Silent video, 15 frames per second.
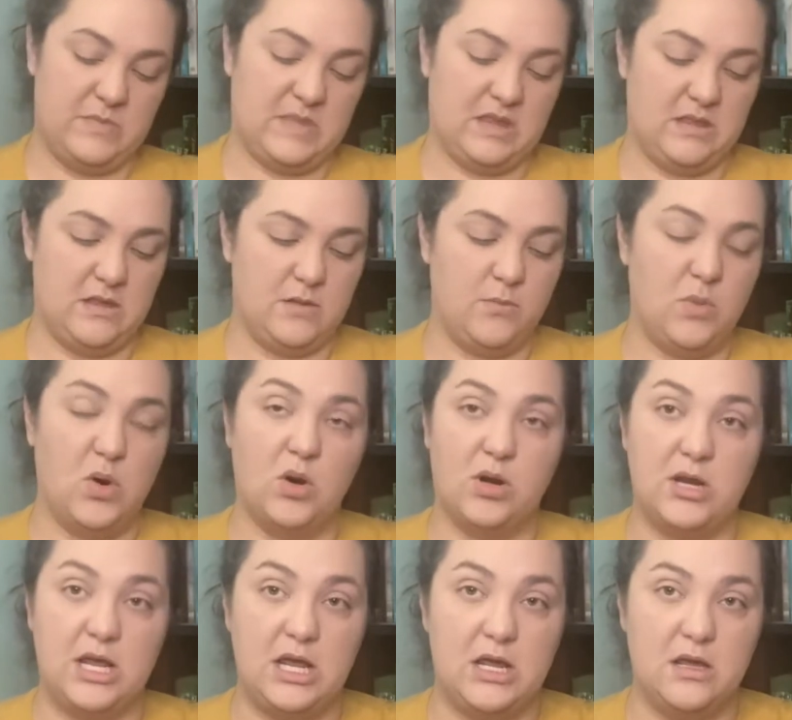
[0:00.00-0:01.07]
The
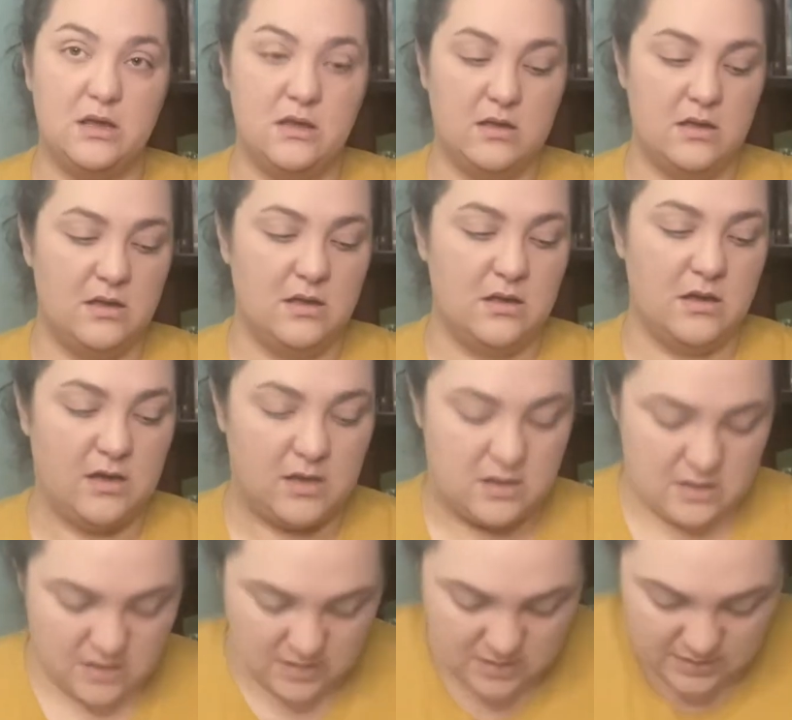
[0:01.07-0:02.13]
party
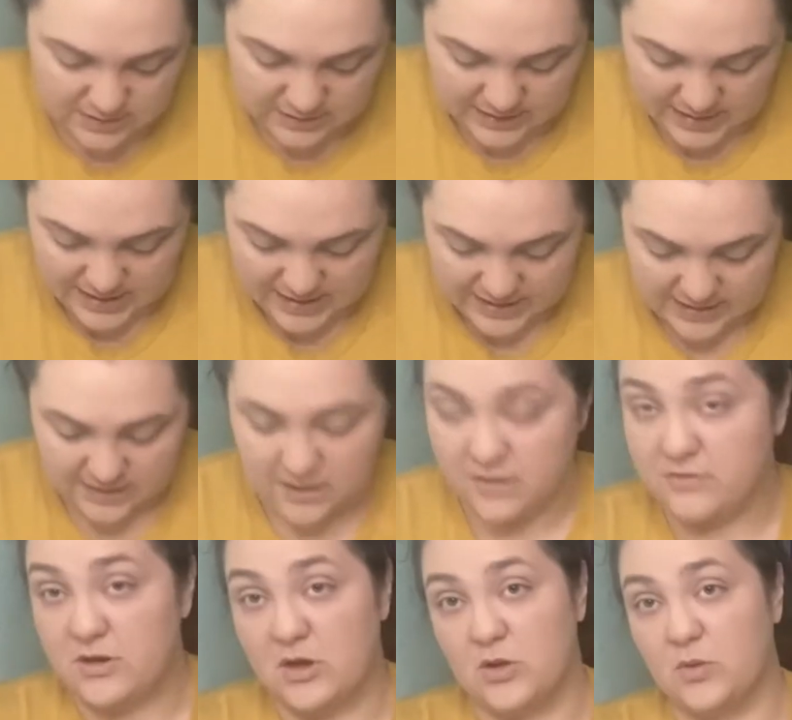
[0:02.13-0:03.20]
line of
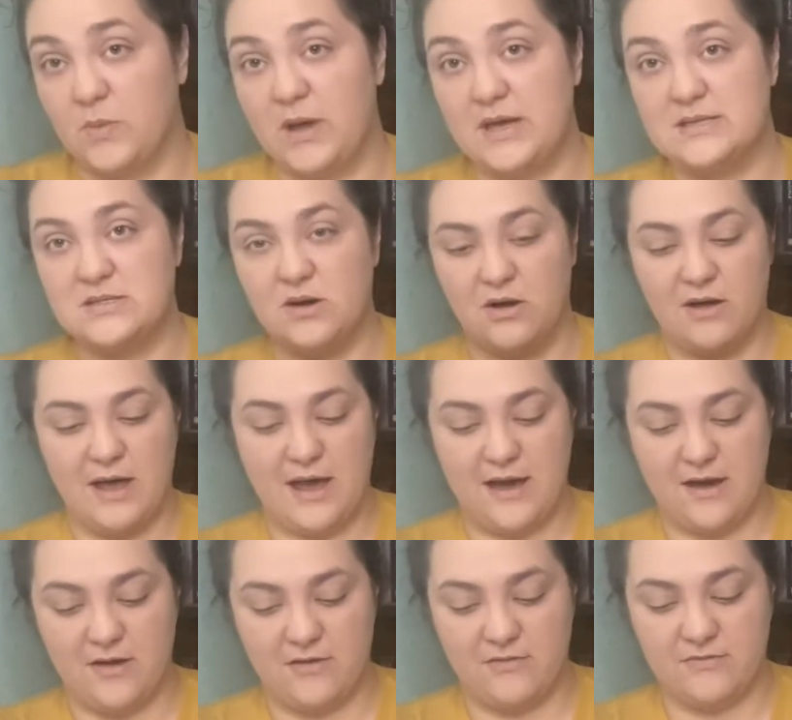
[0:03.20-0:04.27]
colorways all
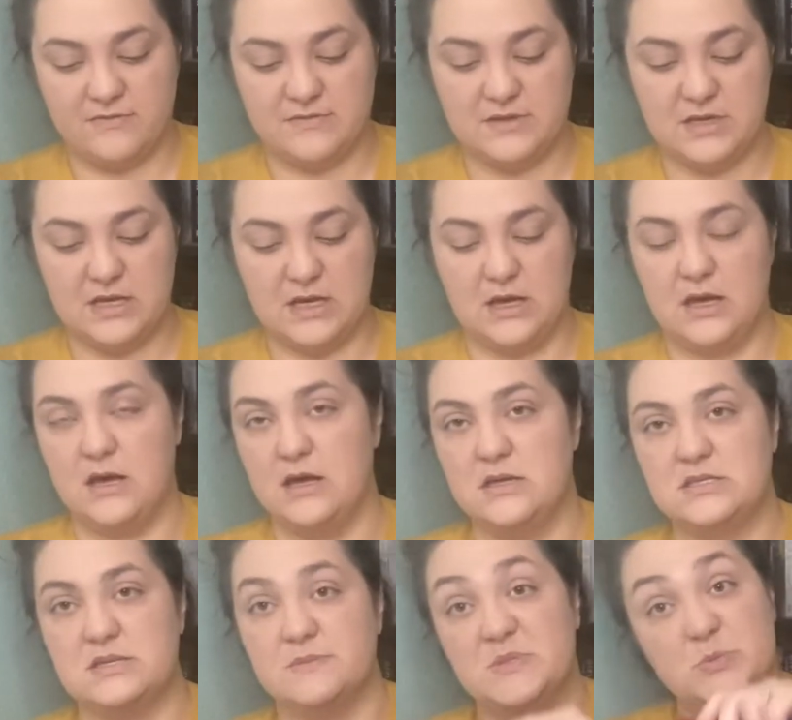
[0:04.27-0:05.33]
have
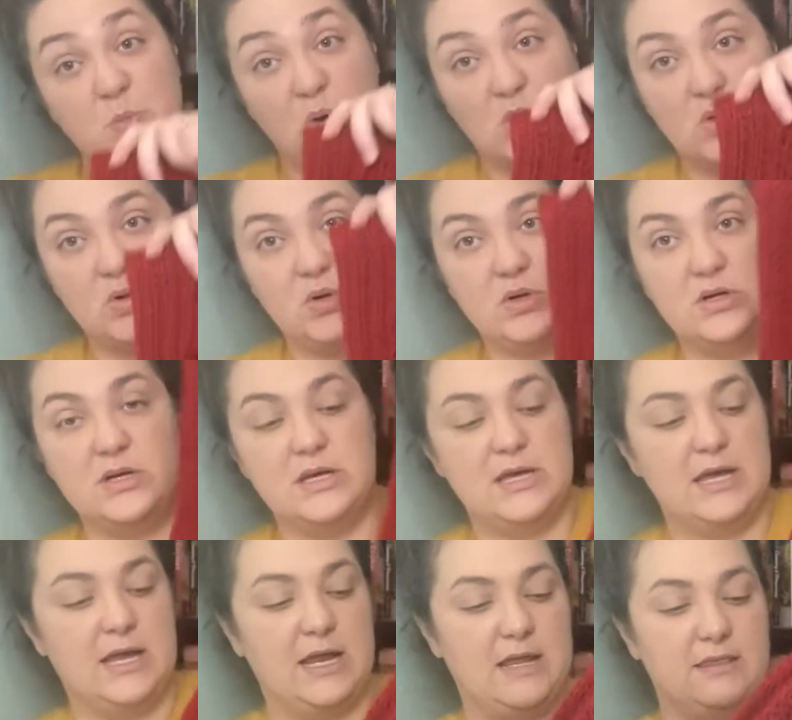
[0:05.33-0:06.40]
some sparkle
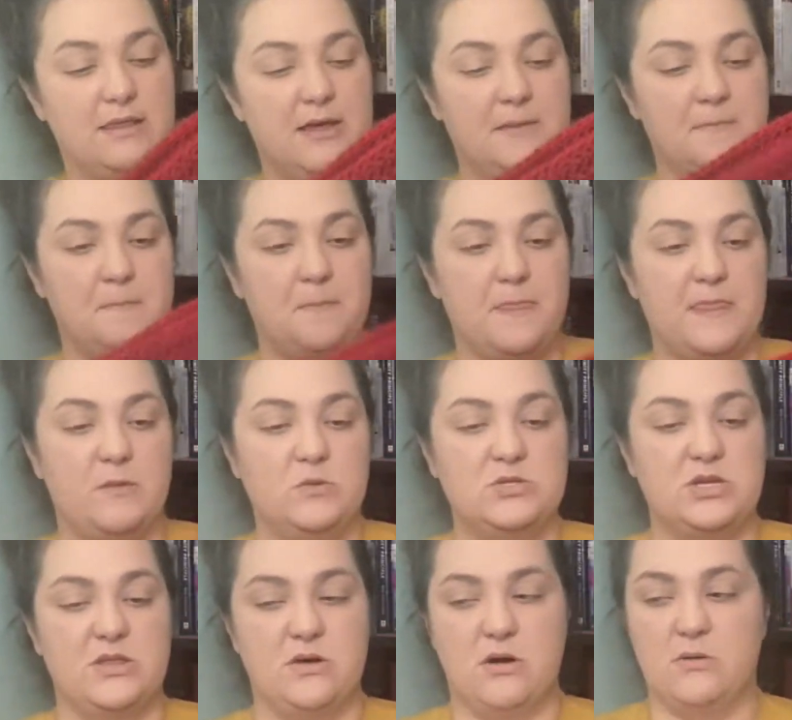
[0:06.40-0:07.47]
in them, which I
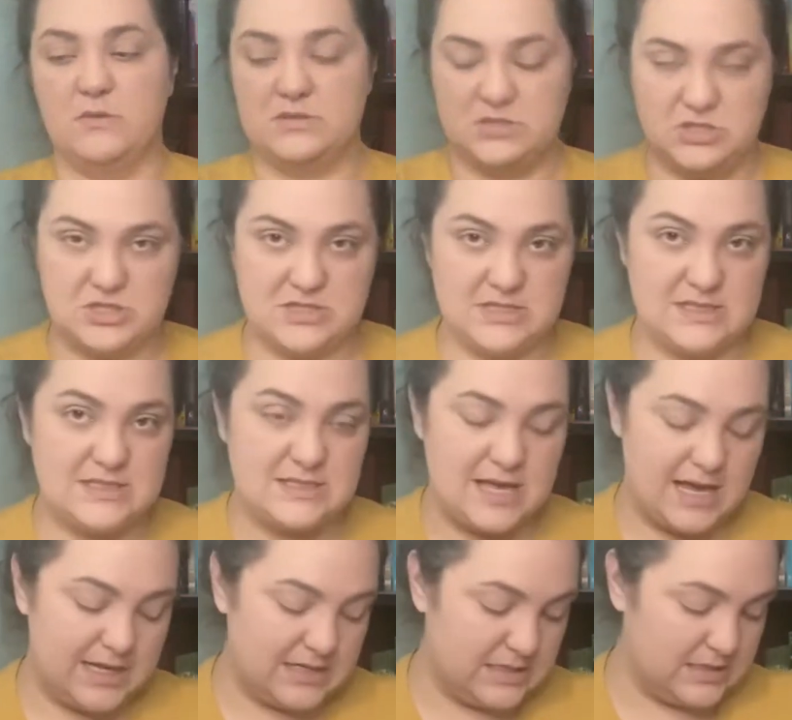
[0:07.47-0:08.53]
thought was just a slight
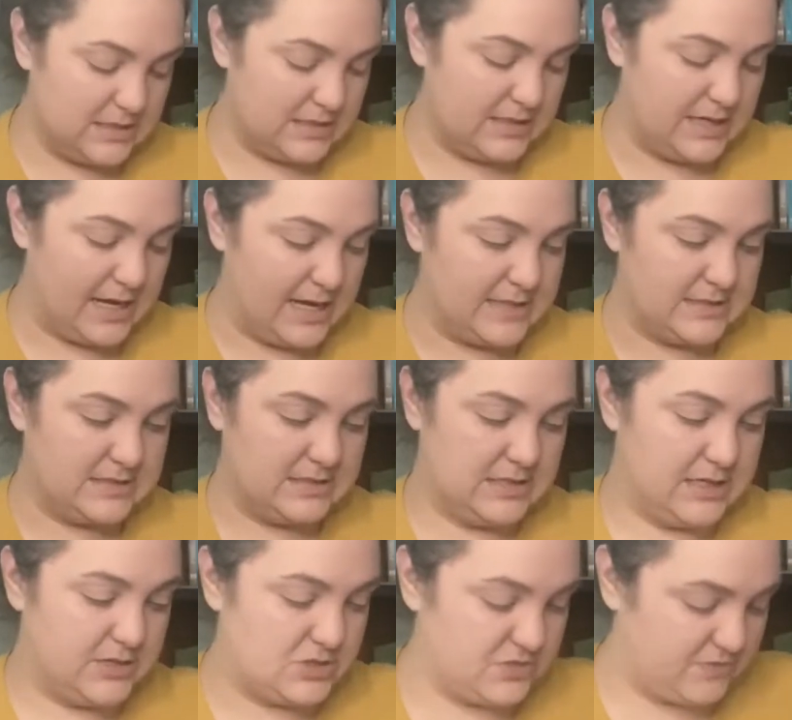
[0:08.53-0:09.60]
nice
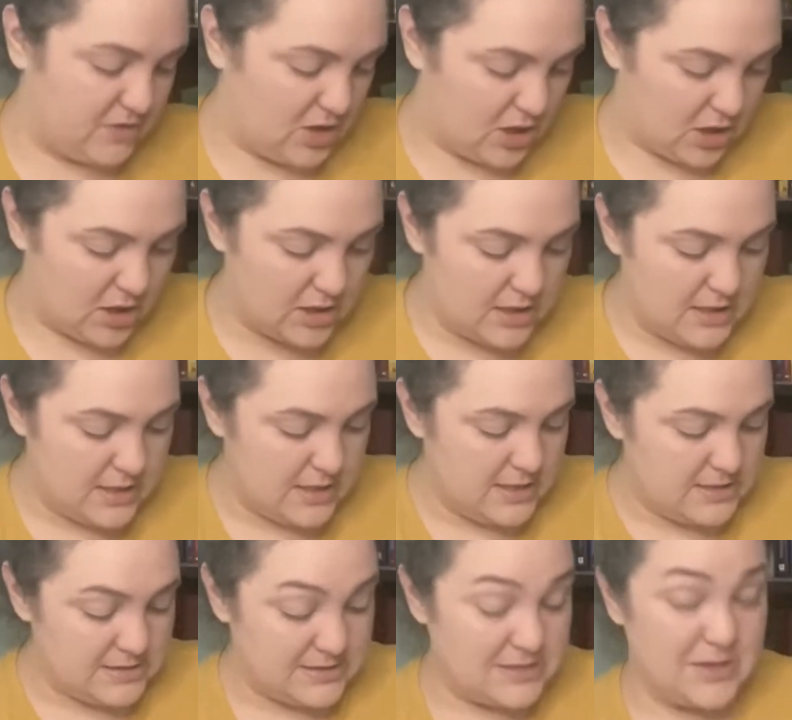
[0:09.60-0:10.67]
touch for her.
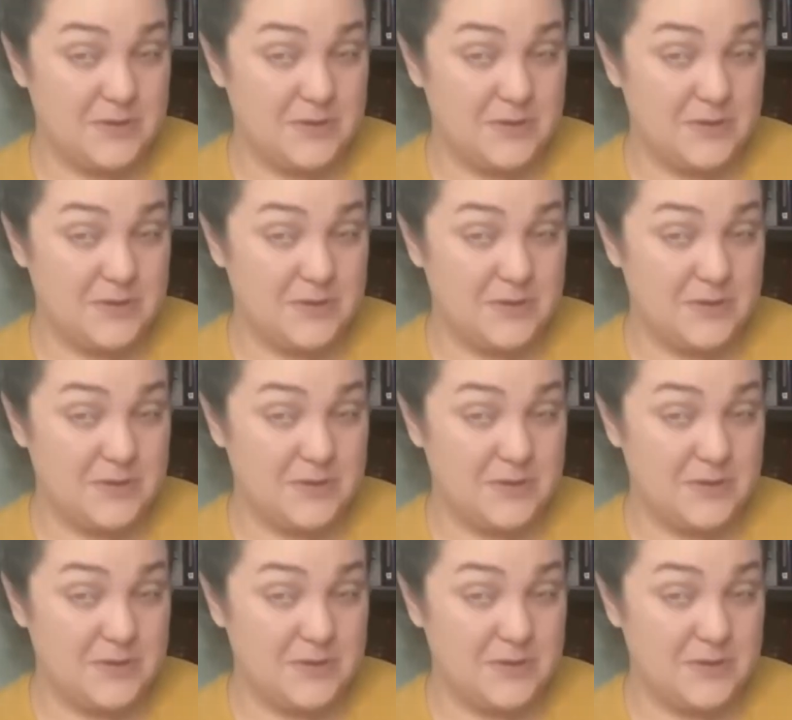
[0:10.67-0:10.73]
So